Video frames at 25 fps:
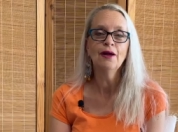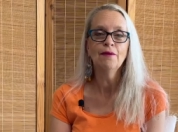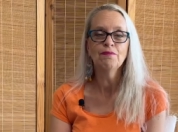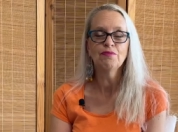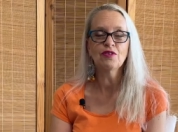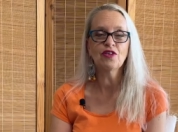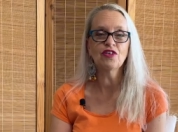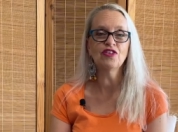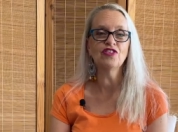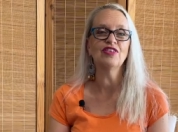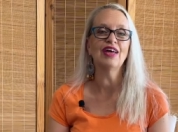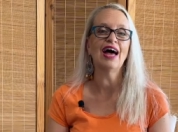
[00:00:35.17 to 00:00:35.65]

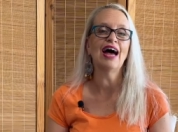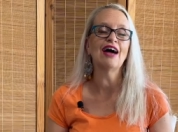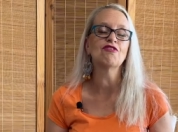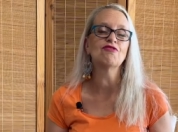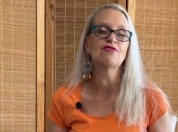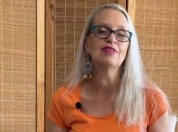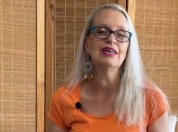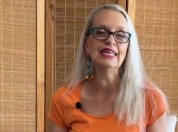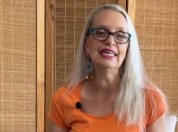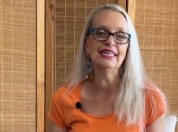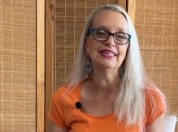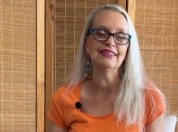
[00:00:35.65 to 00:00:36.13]
because that
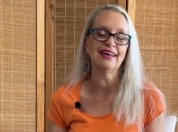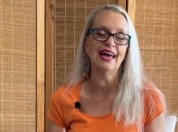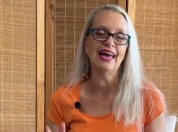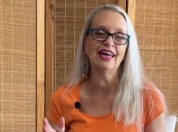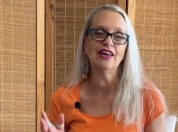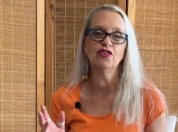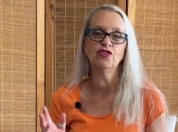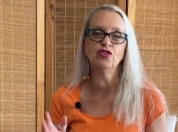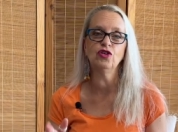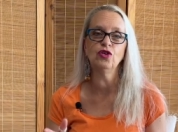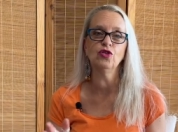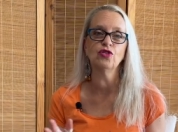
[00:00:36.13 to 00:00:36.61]
really
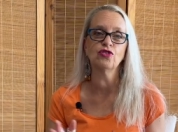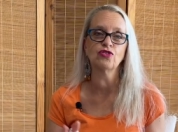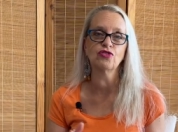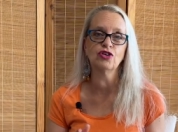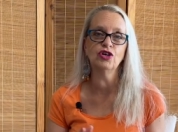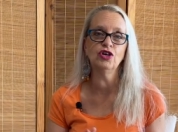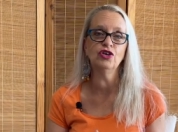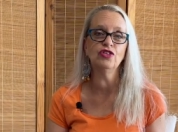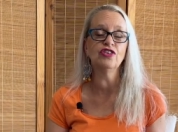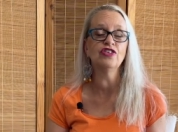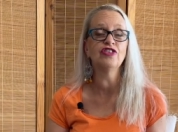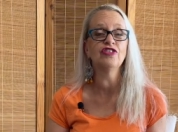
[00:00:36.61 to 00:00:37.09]
takes you
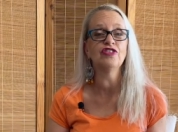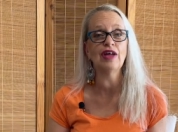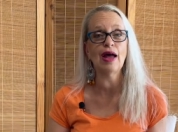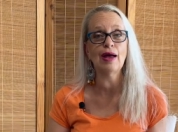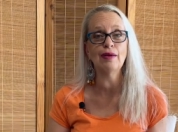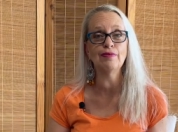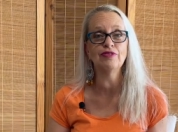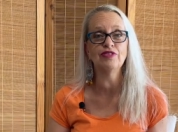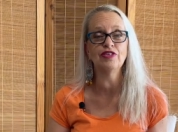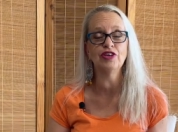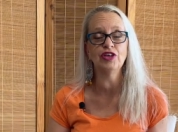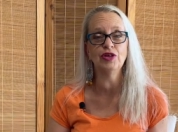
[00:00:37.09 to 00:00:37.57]
through the
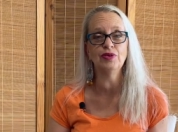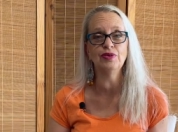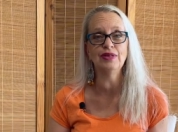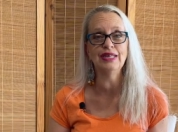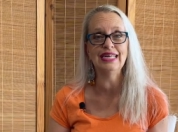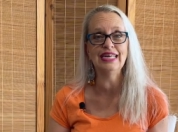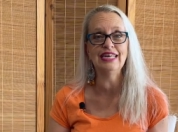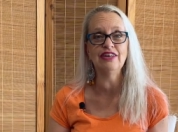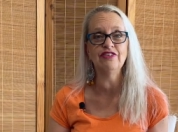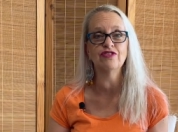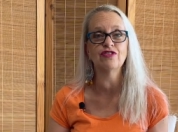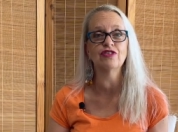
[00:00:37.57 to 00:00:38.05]
steps that you
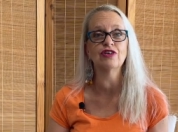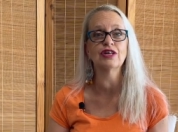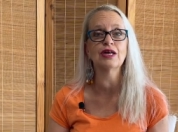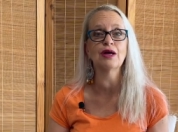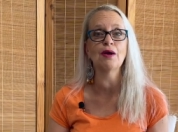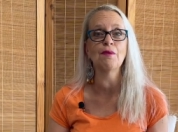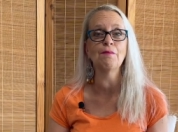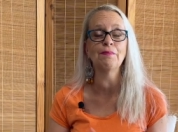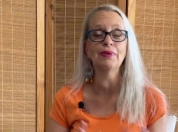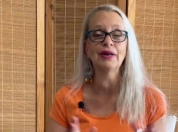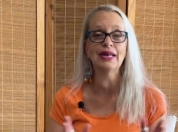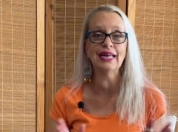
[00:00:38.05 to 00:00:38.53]
need for a
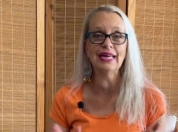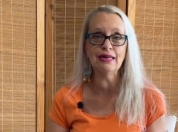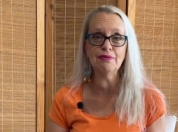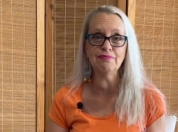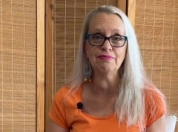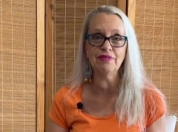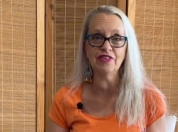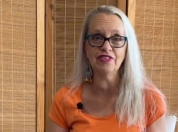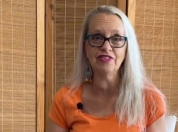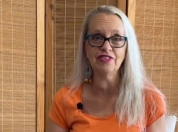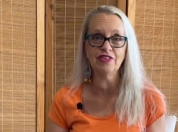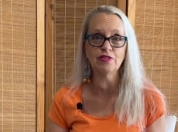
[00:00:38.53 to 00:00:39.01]
complete
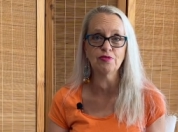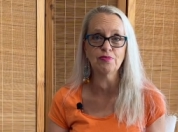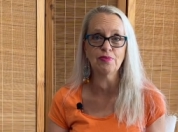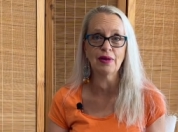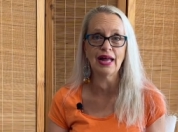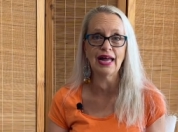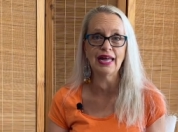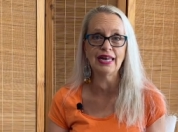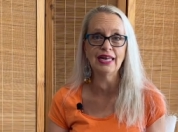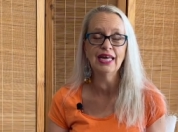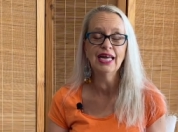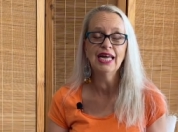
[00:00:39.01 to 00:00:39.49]
business
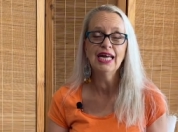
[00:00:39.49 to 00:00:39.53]
plan.